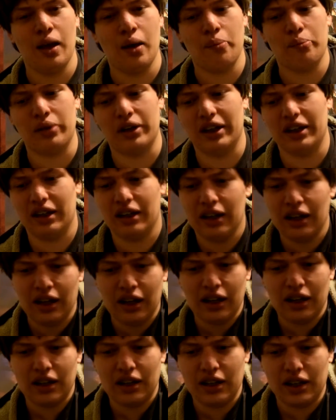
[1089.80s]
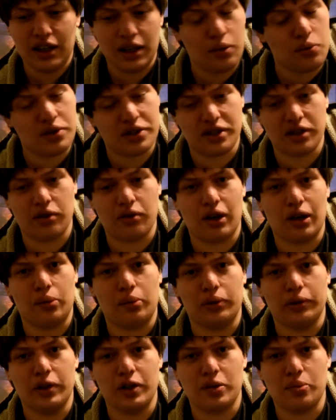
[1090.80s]
But he was
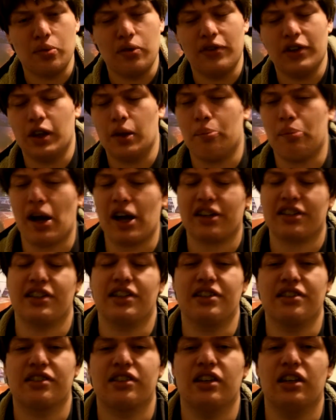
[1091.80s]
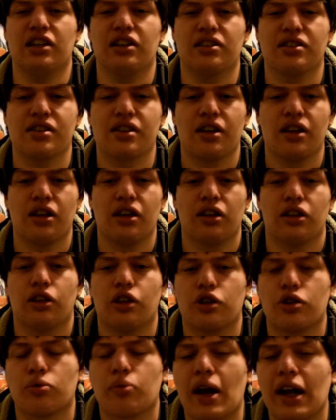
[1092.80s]
incredible in this movie. The boxing scenes,
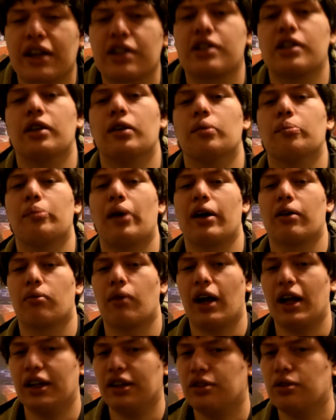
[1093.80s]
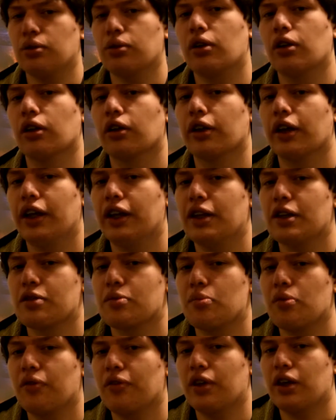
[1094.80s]
the direction by Ryan Coogler in this
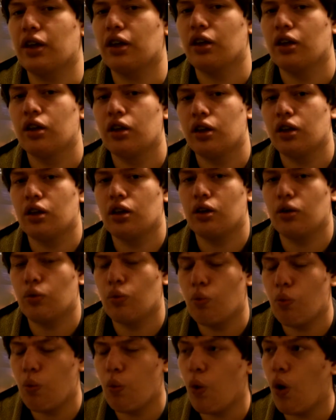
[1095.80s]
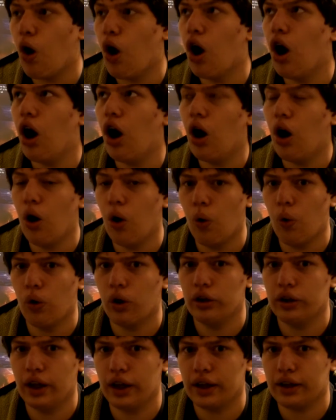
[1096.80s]
movie,
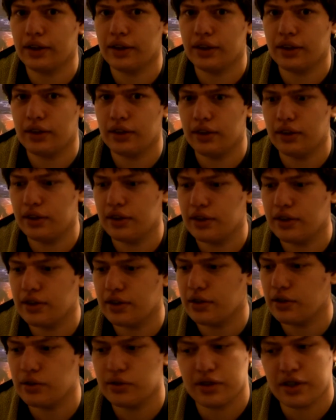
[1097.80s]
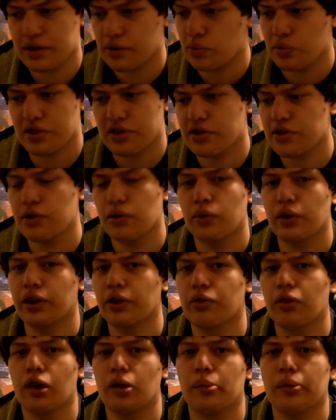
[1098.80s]
whoa, like, this was so
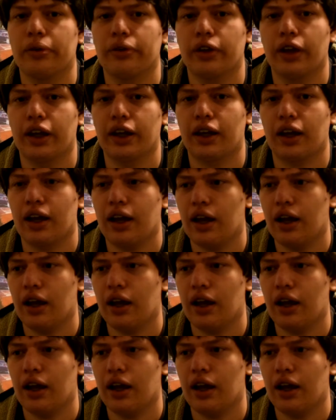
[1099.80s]
incredible. Like,